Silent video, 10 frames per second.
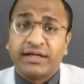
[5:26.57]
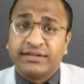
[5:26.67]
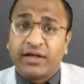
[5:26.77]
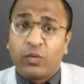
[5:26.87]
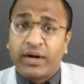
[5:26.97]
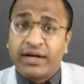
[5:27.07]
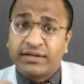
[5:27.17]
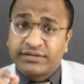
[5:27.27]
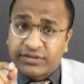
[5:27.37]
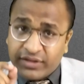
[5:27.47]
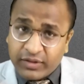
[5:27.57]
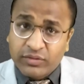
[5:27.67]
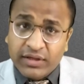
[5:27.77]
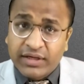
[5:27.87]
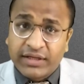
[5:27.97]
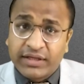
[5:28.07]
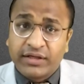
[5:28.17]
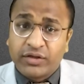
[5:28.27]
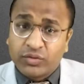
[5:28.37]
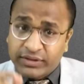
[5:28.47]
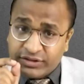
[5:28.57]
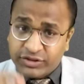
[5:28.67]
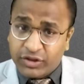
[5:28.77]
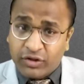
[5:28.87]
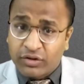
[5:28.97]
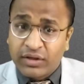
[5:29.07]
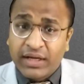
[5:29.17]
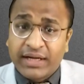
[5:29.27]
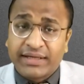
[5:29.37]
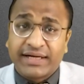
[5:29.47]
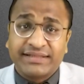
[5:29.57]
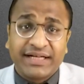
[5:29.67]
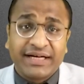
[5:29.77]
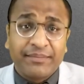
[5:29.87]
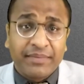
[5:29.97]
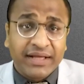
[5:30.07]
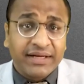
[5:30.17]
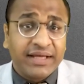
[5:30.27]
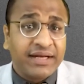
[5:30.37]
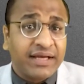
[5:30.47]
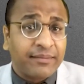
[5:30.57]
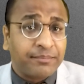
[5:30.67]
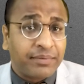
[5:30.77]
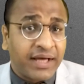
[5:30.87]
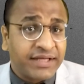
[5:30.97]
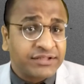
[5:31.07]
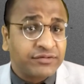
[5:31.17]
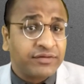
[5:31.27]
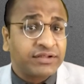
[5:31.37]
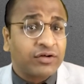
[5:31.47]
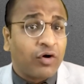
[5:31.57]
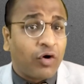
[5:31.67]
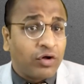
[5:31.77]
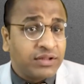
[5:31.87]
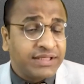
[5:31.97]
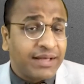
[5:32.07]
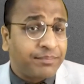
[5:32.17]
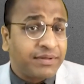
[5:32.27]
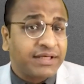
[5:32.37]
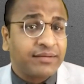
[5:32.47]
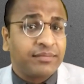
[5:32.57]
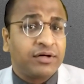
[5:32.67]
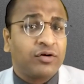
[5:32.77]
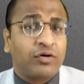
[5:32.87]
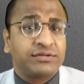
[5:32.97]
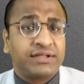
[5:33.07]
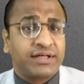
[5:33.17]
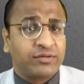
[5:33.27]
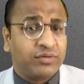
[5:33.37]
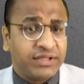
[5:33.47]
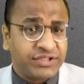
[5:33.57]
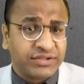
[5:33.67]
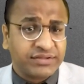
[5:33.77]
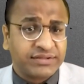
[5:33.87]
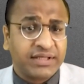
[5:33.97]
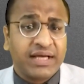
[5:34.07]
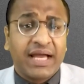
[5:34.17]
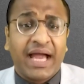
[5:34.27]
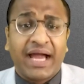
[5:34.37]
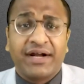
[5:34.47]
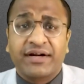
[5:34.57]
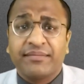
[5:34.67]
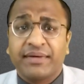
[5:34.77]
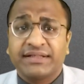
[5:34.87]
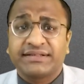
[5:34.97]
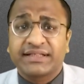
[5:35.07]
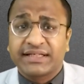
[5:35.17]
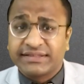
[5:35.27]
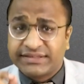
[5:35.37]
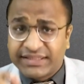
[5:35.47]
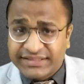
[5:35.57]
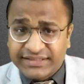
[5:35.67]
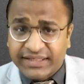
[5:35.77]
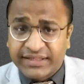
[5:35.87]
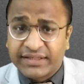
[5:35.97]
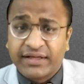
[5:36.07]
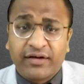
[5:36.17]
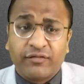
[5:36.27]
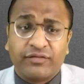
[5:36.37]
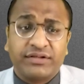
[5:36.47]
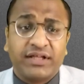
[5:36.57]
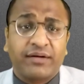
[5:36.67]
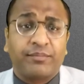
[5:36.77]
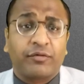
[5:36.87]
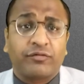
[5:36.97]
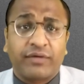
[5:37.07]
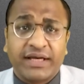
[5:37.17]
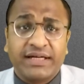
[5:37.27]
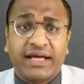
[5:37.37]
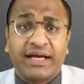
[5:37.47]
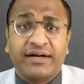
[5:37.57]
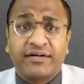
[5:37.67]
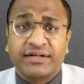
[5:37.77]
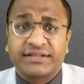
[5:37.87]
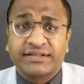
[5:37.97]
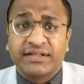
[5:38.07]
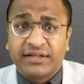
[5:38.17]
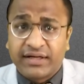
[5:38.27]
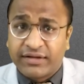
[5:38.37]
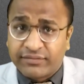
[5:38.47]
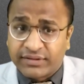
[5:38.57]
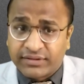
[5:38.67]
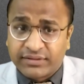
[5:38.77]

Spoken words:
their vendors regularly to ensure that they remain in compliance with all the applicable laws and regulations and remains consistent with their profile and risk level.